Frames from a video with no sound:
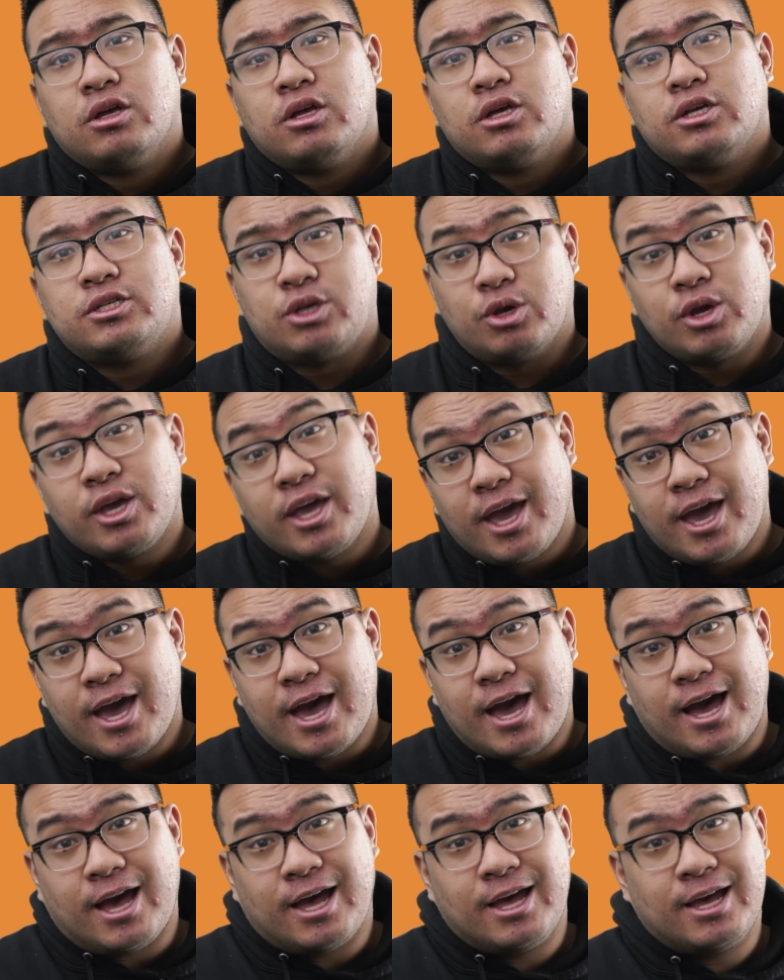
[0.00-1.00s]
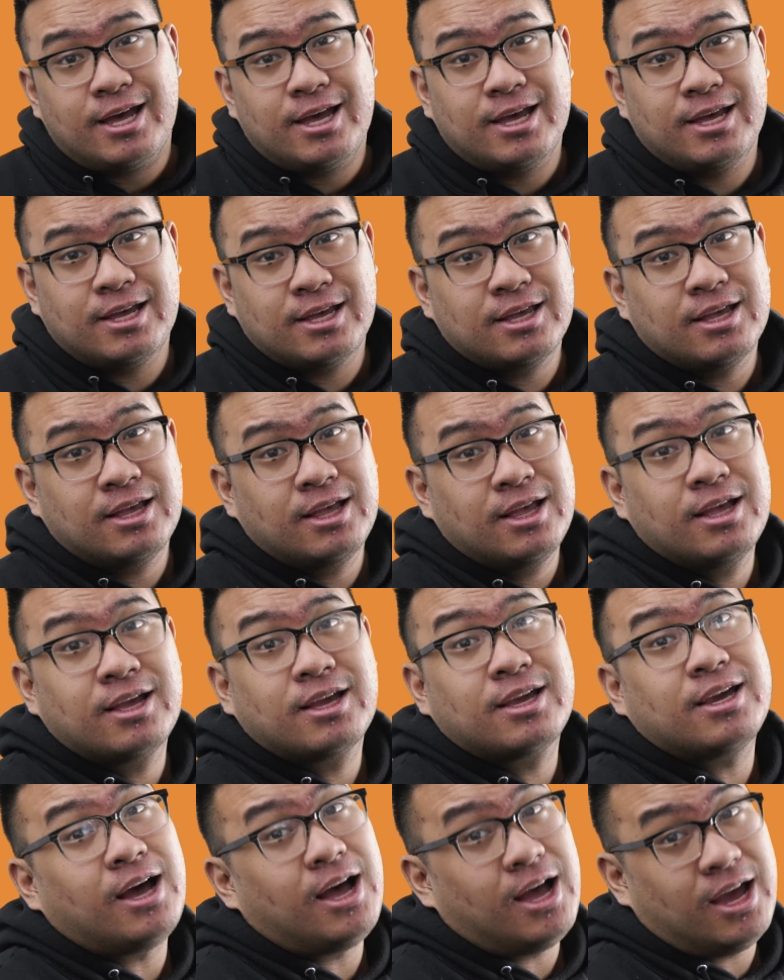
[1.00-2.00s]
So yeah,
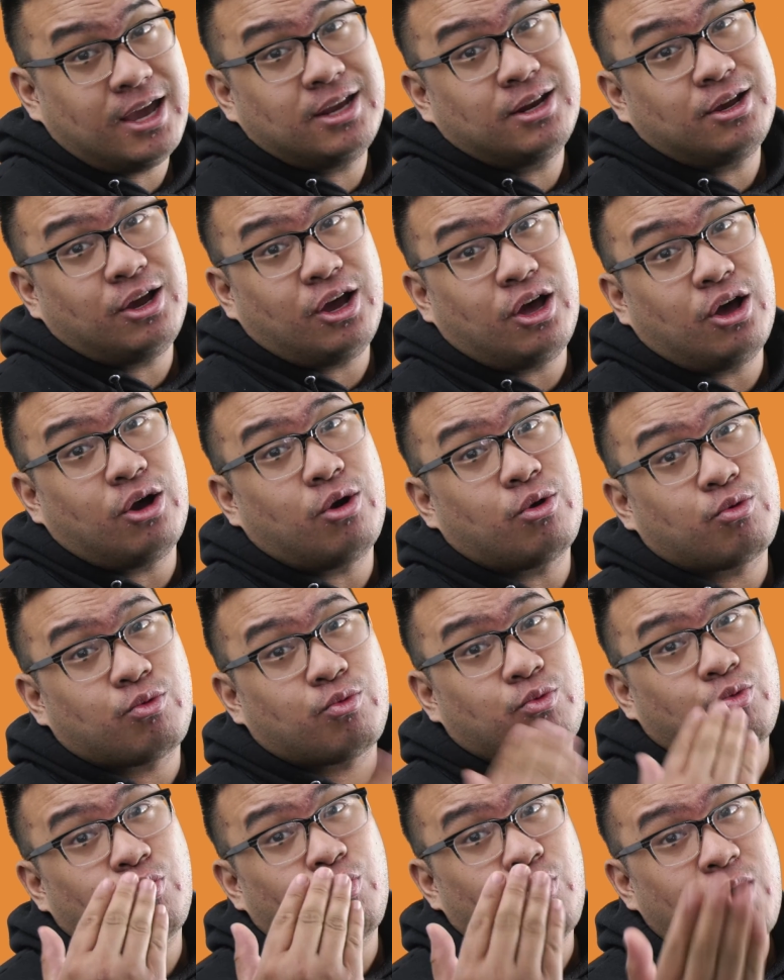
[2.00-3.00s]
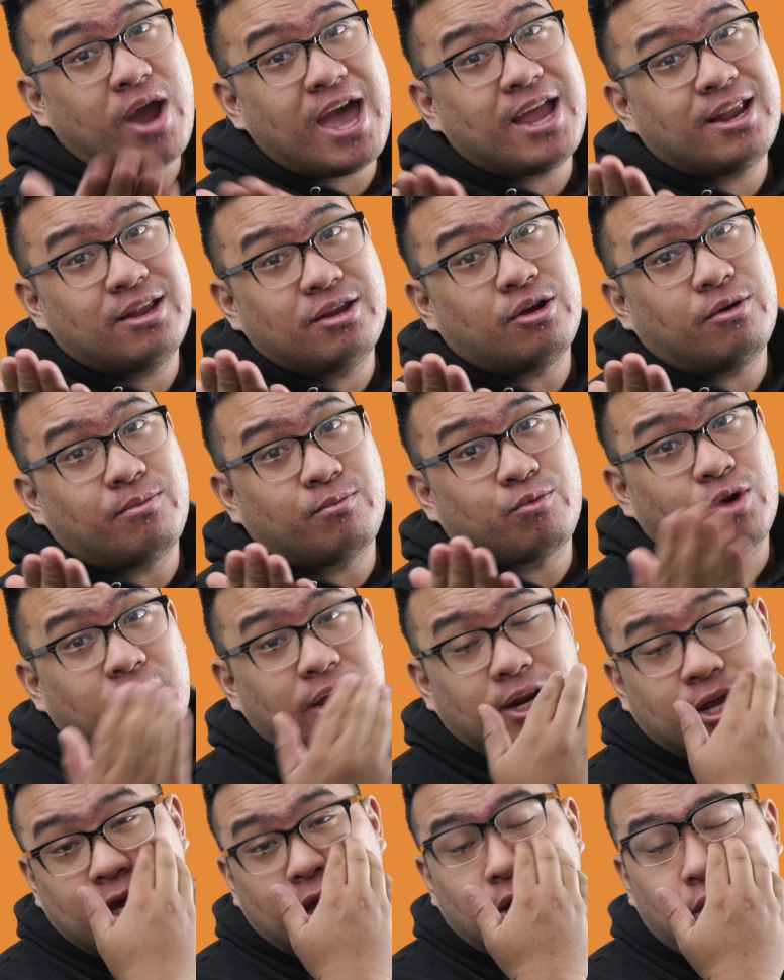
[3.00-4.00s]
kind of random
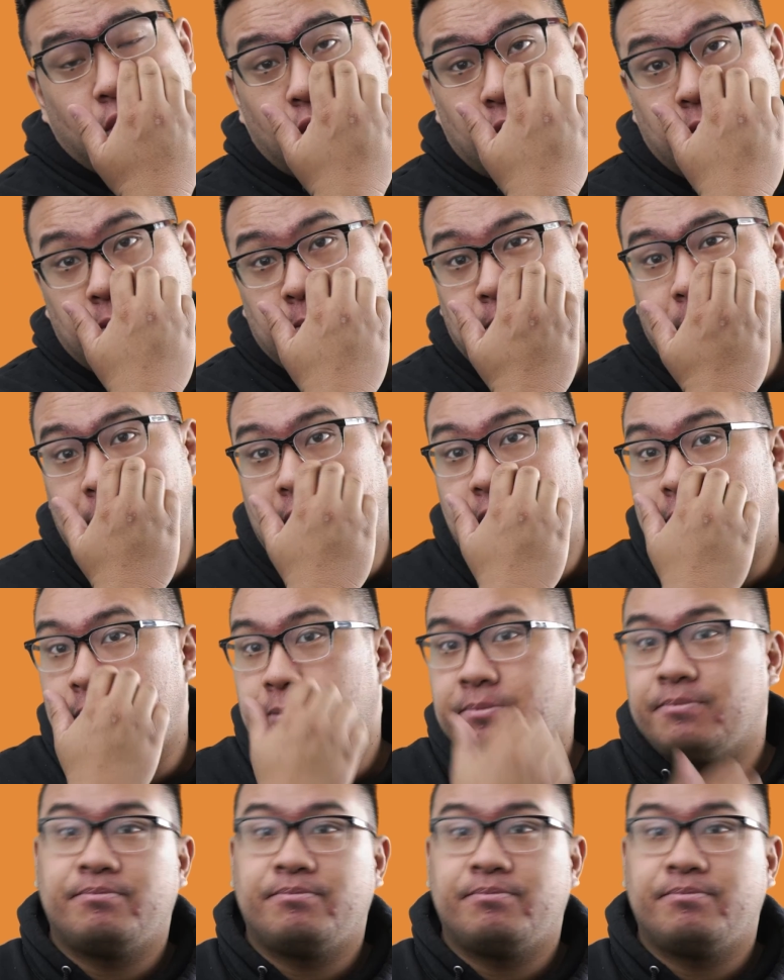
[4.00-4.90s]
right here, but